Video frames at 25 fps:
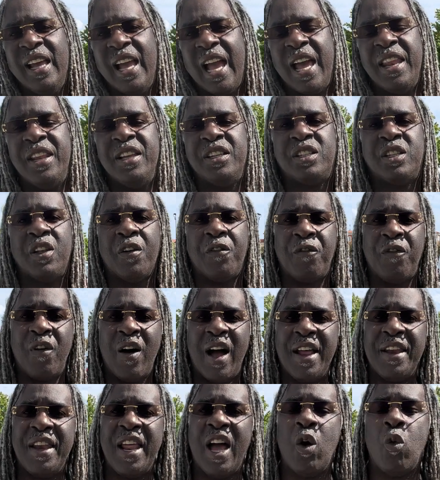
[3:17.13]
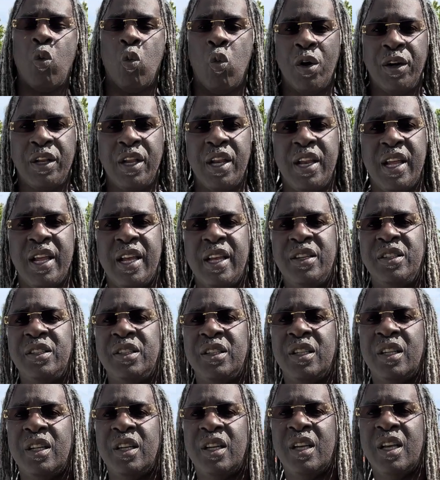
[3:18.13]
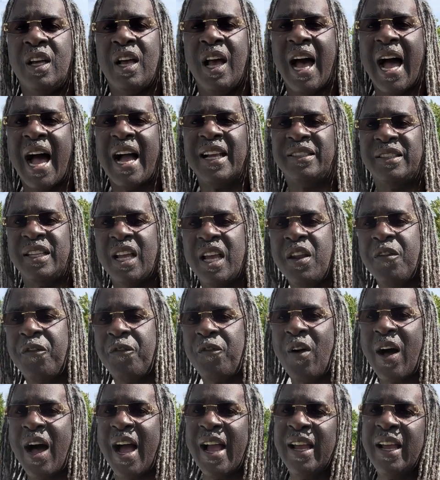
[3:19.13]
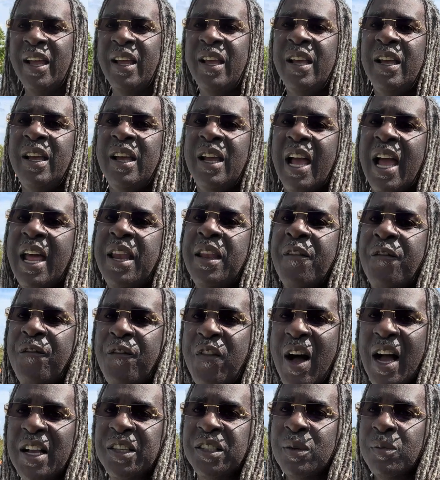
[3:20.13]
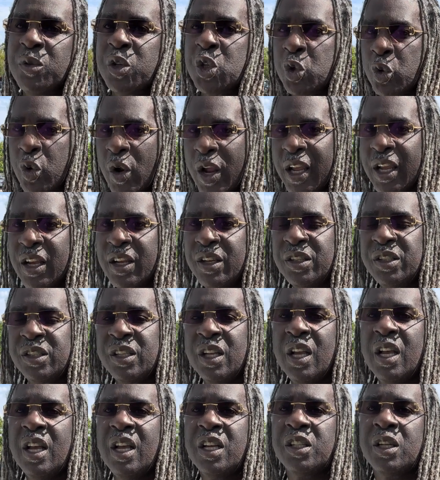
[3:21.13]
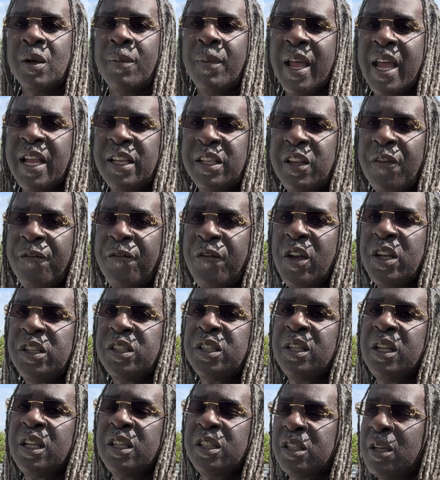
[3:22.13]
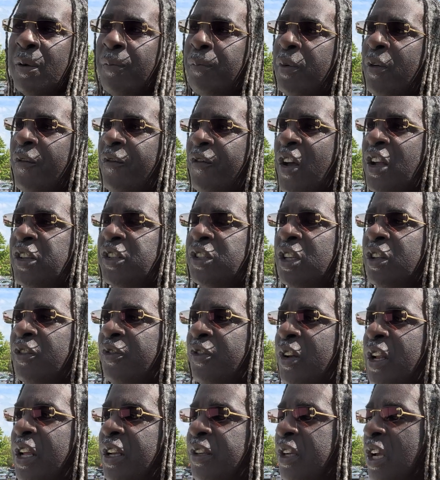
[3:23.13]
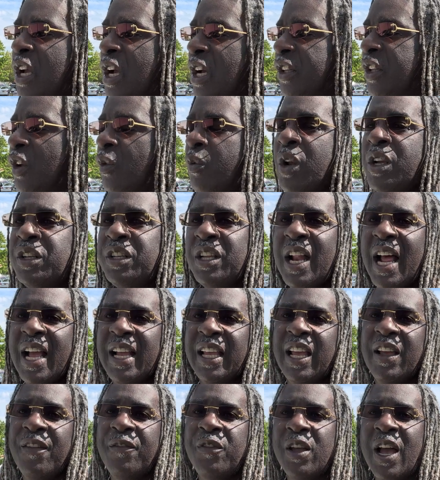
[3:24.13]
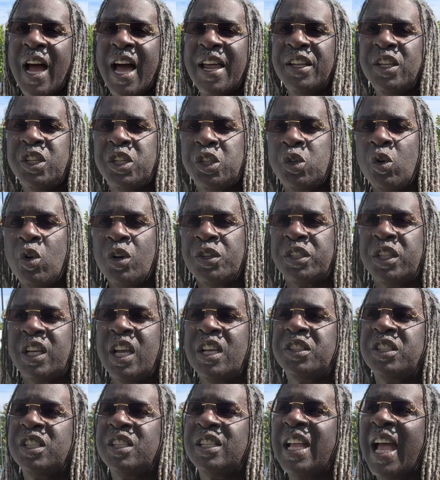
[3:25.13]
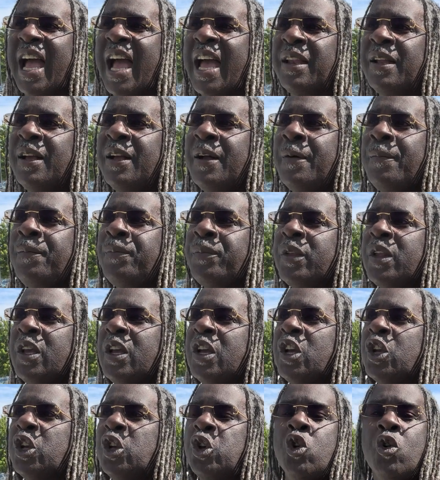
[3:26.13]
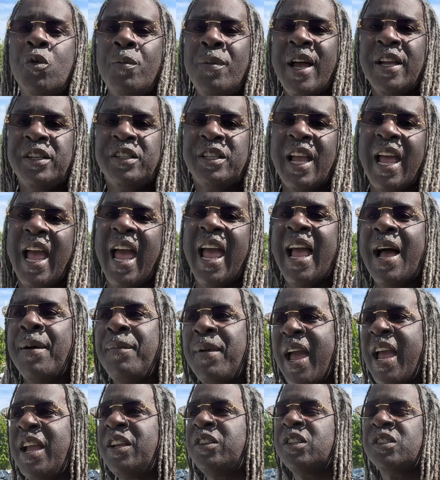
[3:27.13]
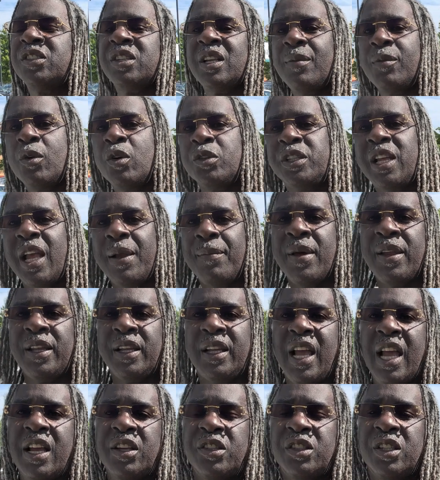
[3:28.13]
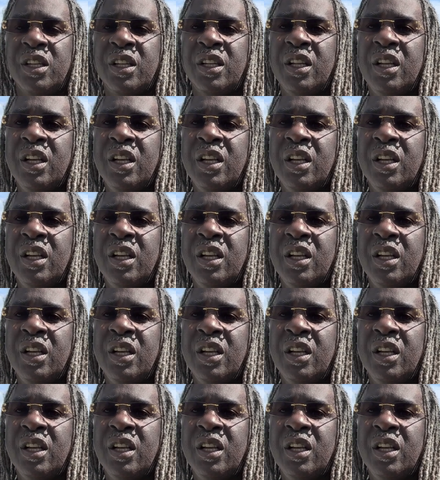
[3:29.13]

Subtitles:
And it's to find out what it is, identify it, and then find some triggers, some intervention, and some prevention for this. The reason I give you all these short skits is that you may say, hey, I'm anxious and I'm going to take medication.